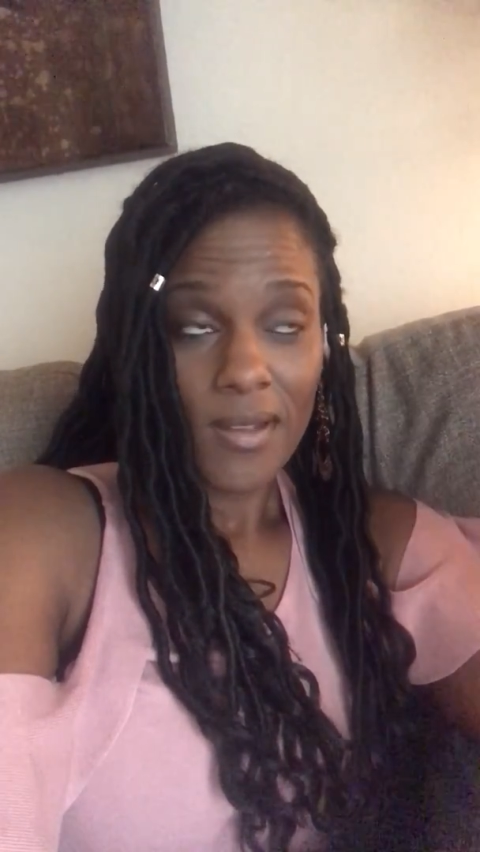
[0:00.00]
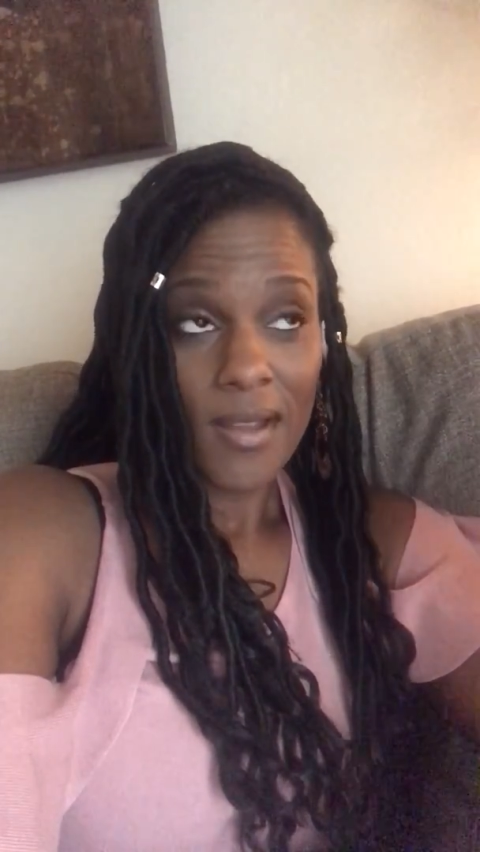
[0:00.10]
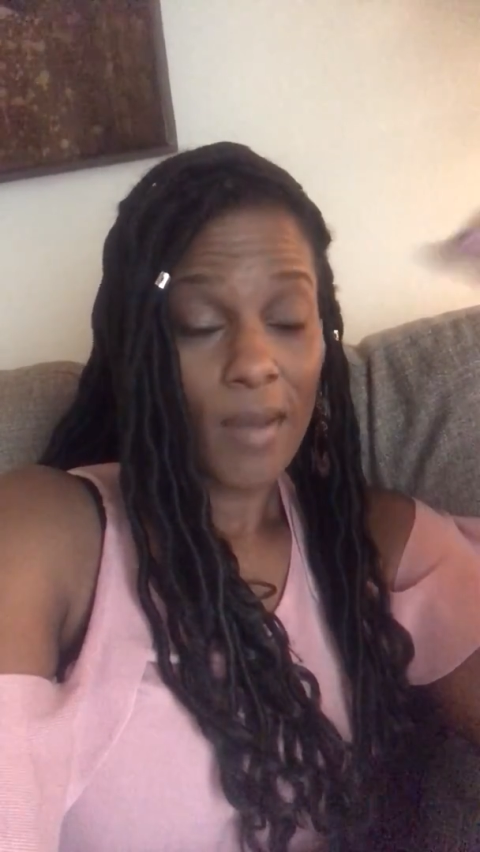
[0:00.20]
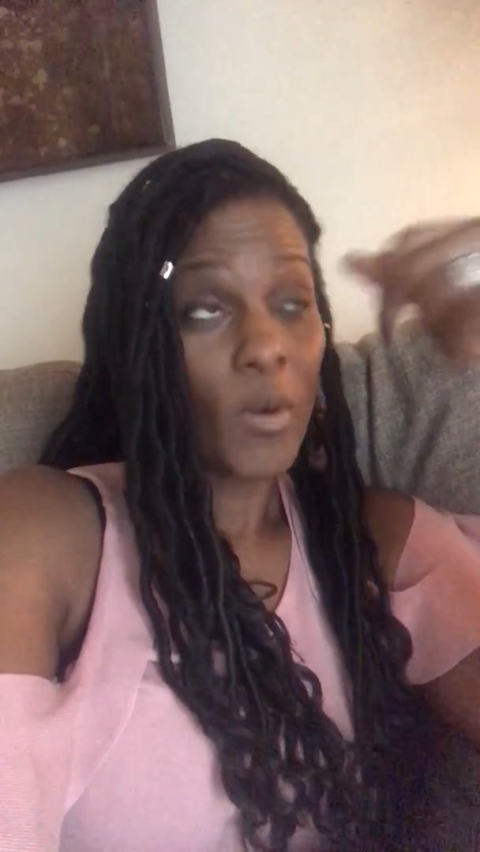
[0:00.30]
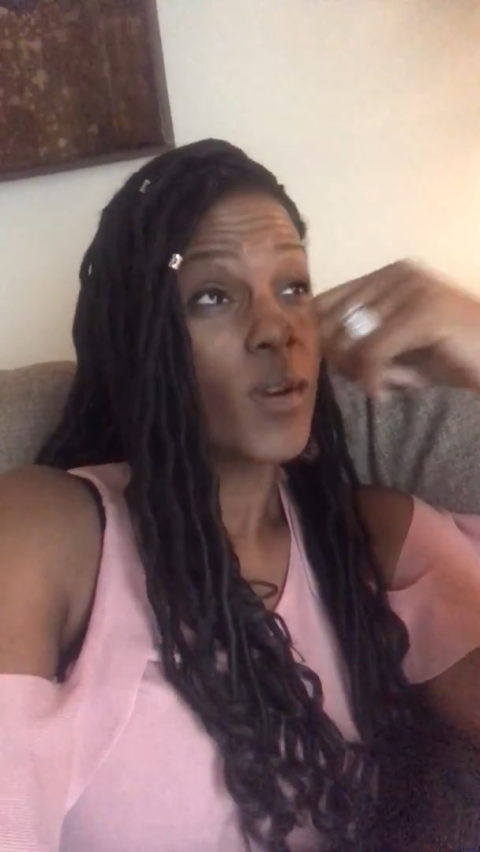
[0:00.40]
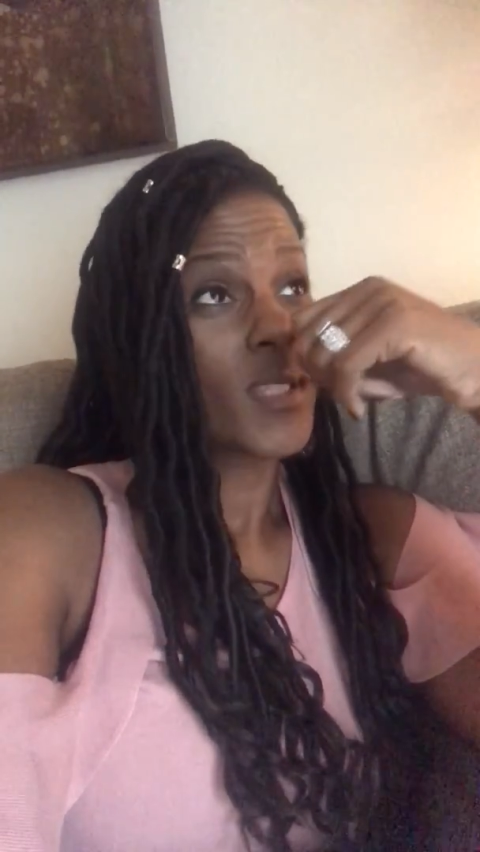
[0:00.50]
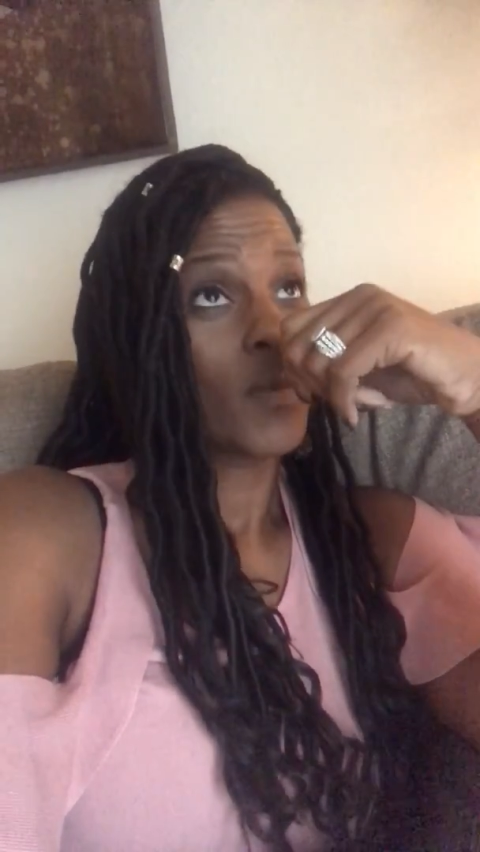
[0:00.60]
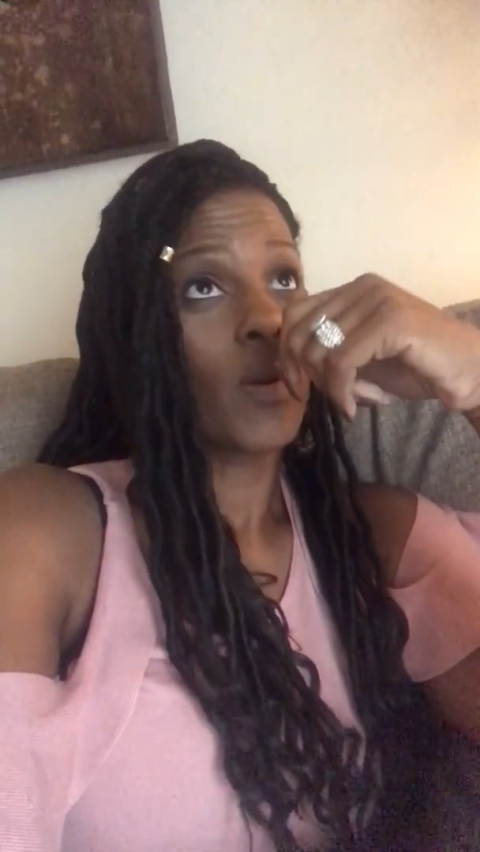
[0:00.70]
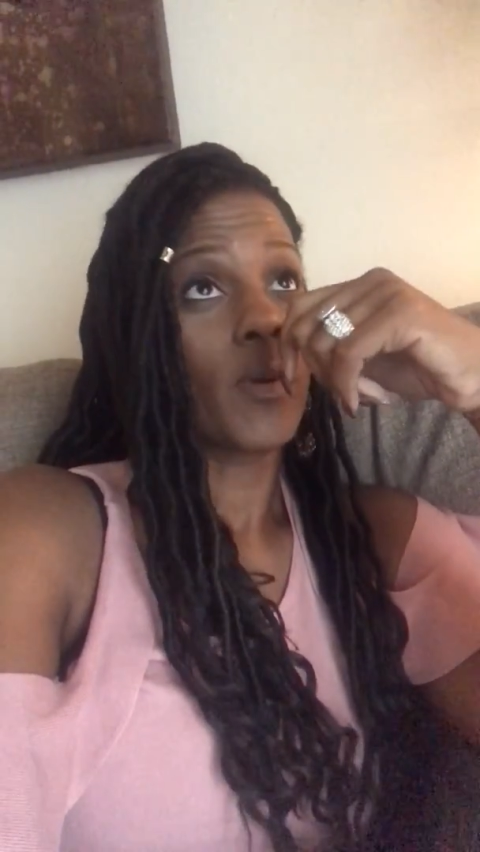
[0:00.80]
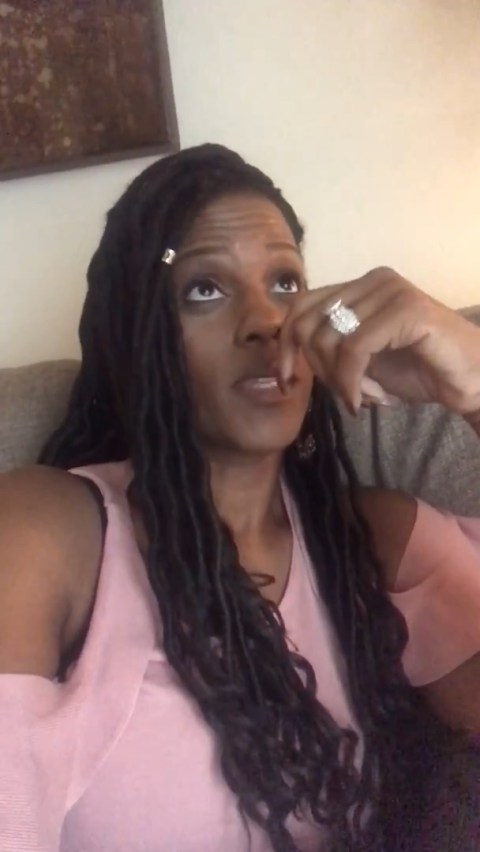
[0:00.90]
I'm going
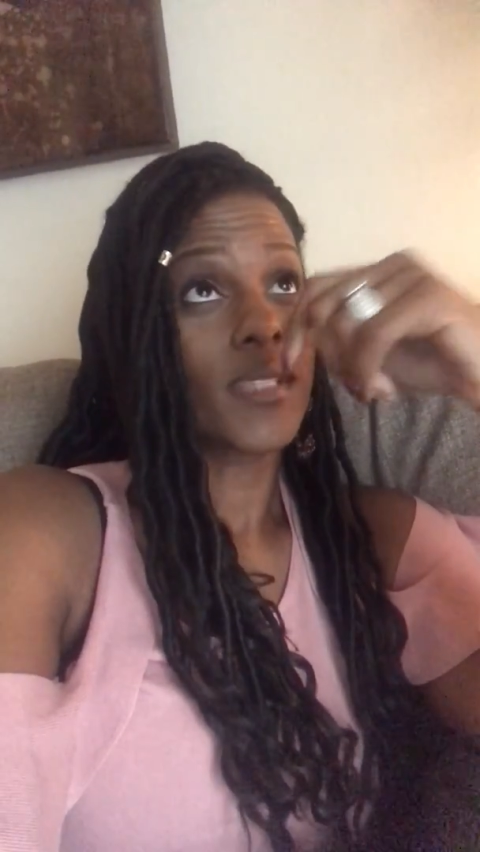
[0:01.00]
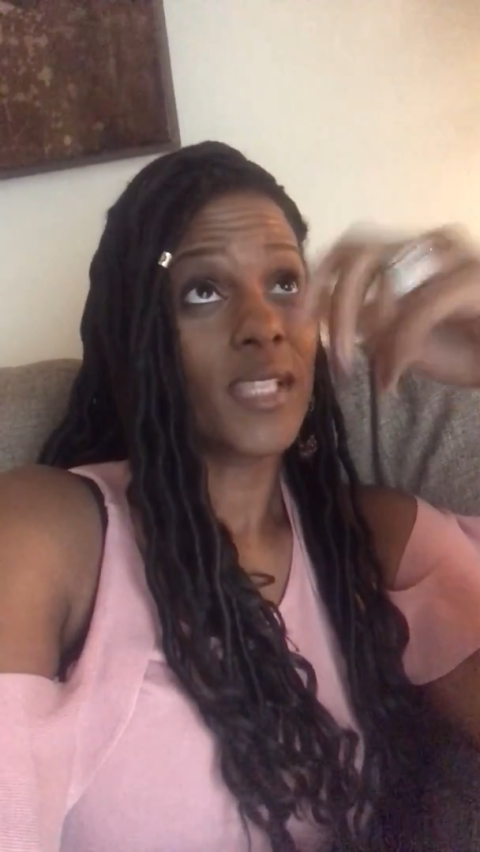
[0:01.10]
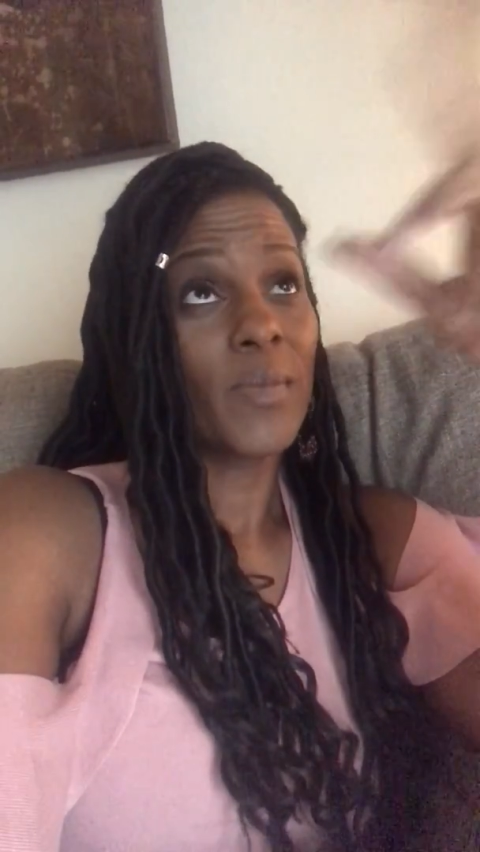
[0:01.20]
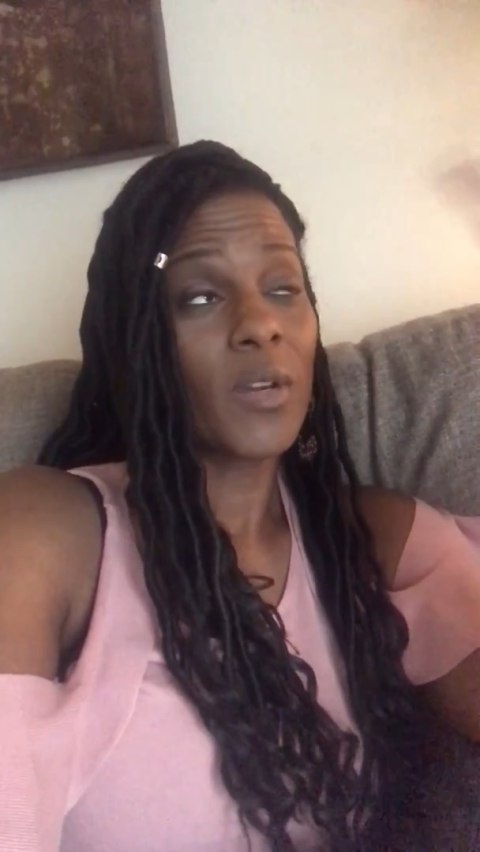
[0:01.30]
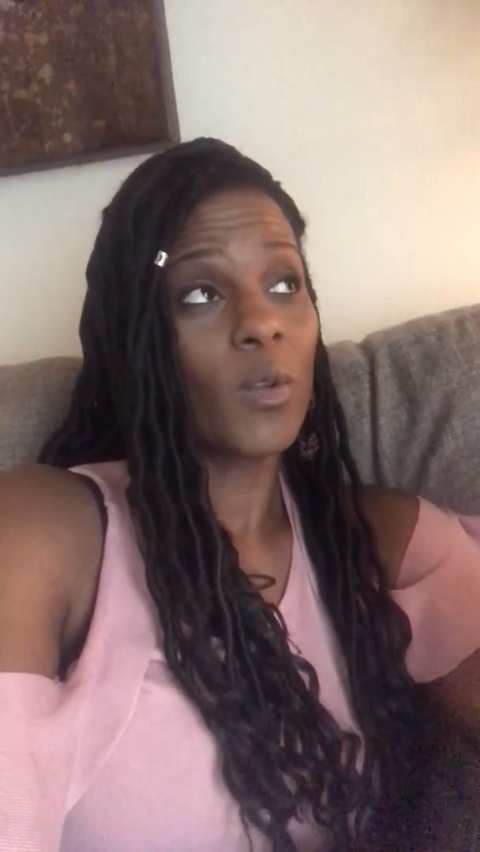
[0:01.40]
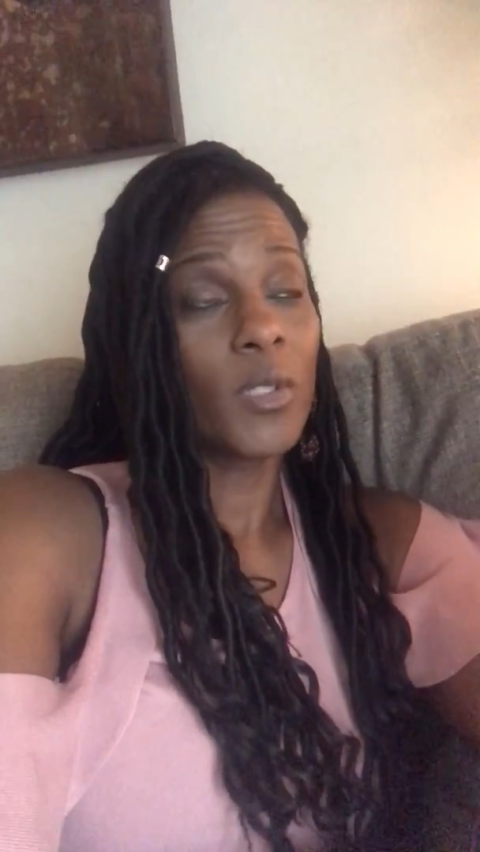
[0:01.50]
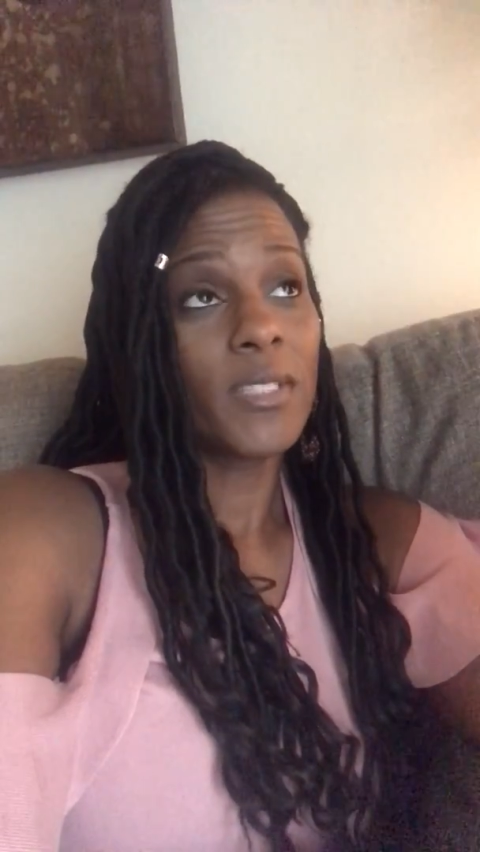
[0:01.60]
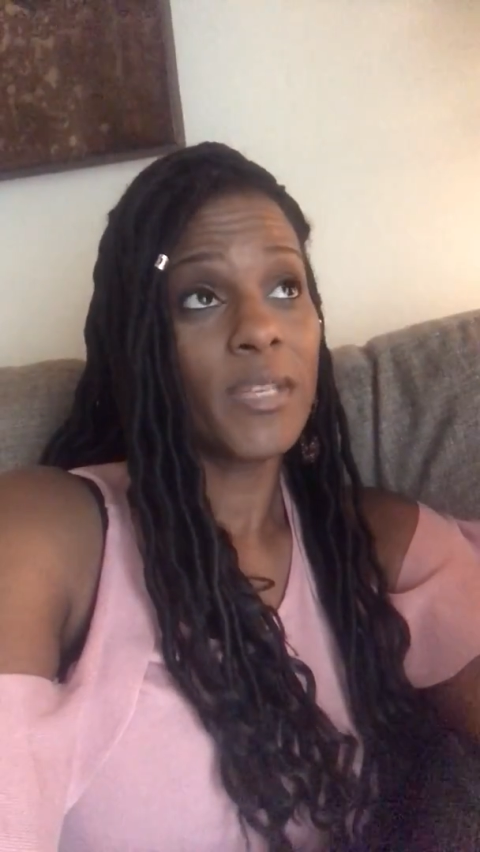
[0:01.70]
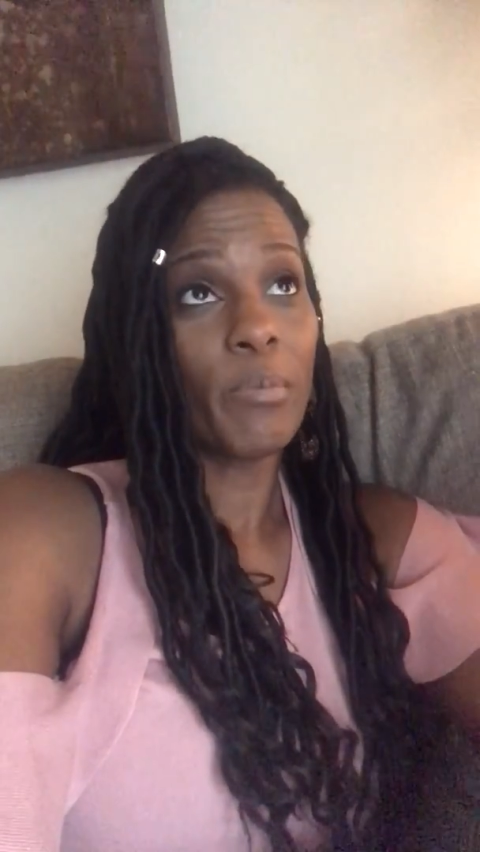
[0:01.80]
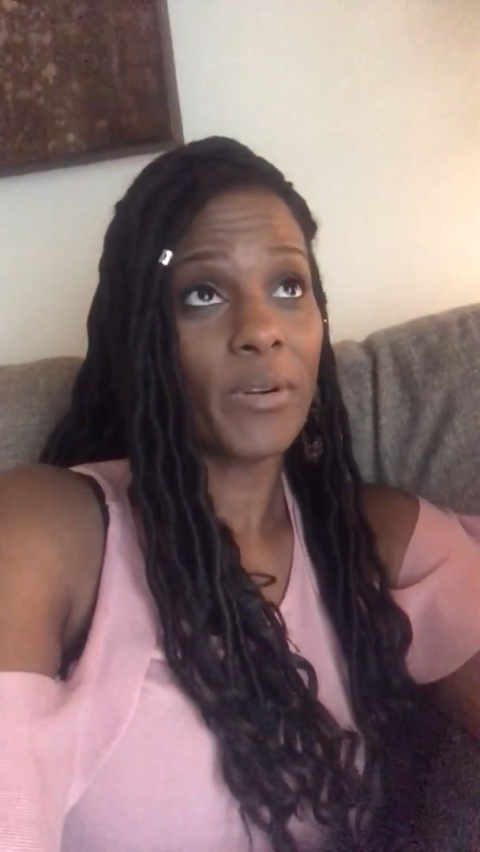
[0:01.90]
somewhere with this. Let me go a little
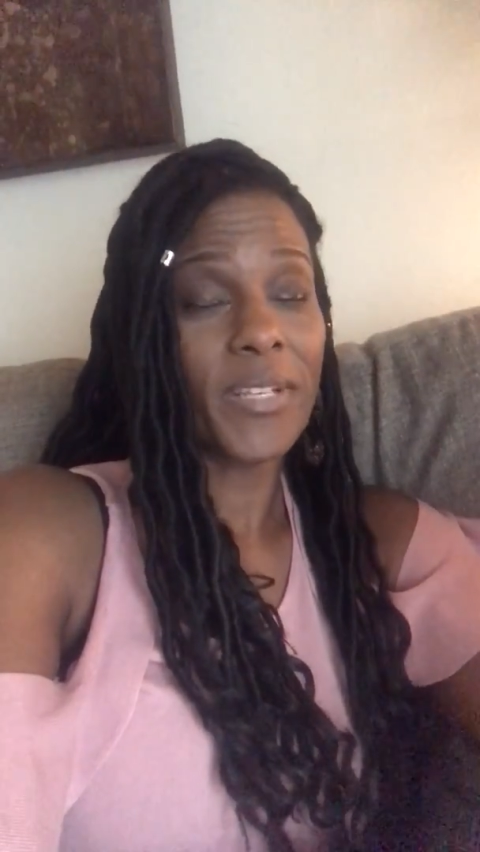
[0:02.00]
deeper.